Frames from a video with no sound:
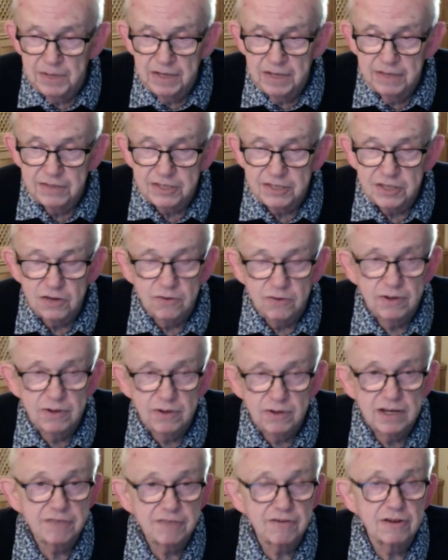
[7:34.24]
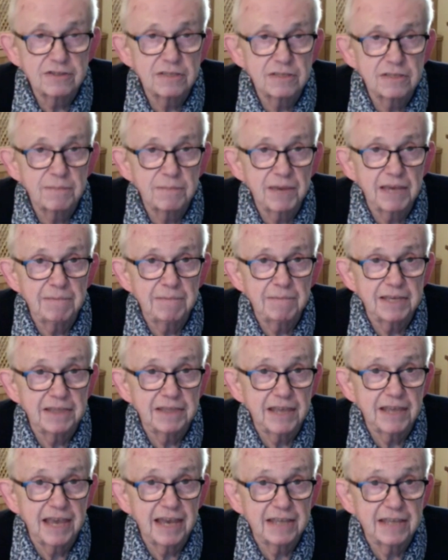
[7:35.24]
song where he throws the baby in
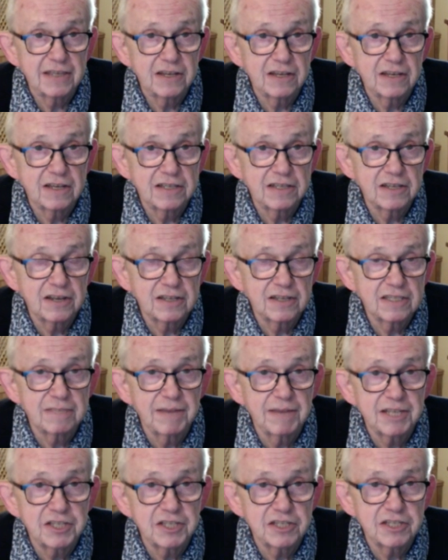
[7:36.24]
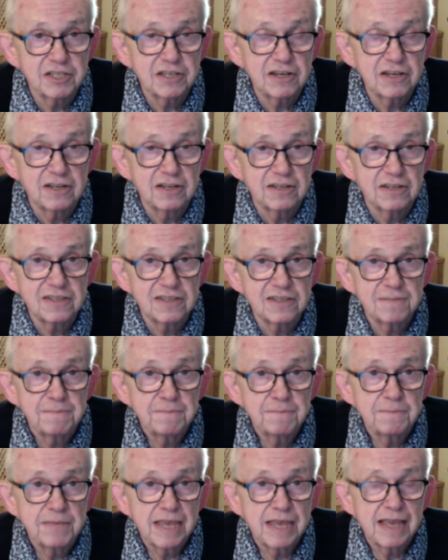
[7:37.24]
the air, Dance the Magic Dance.
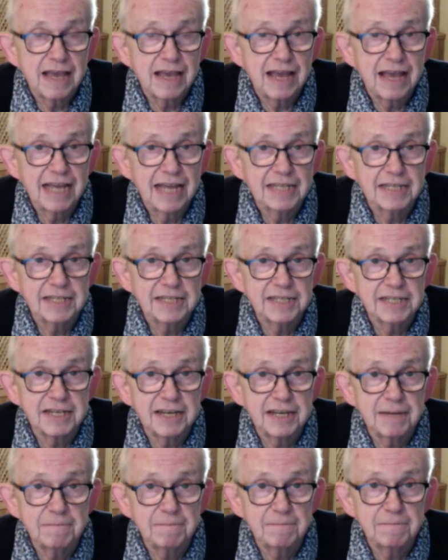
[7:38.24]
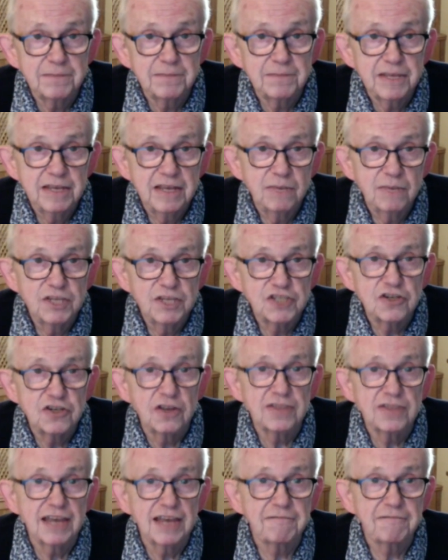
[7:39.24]
And we shot
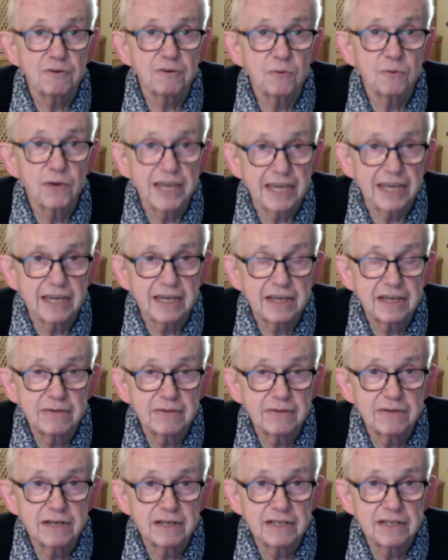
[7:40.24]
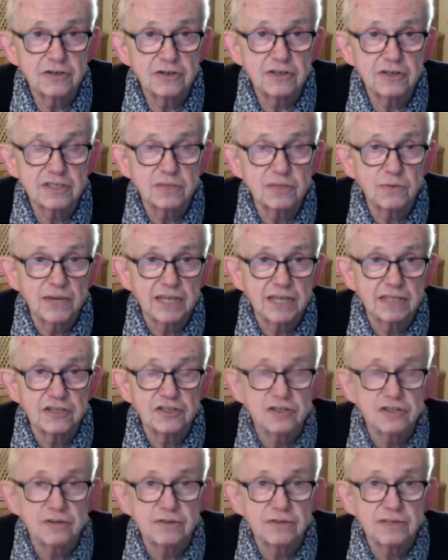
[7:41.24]
that for a week. It took us a week to
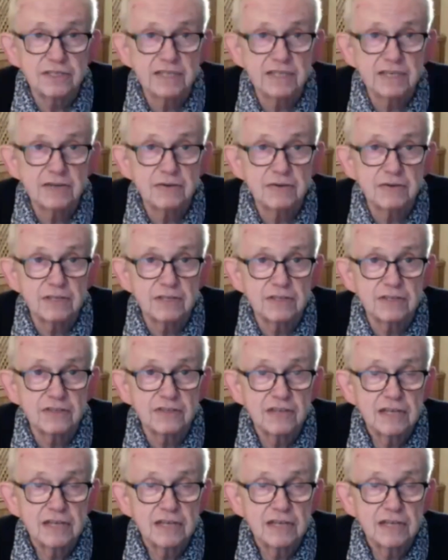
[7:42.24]
shoot the sequence.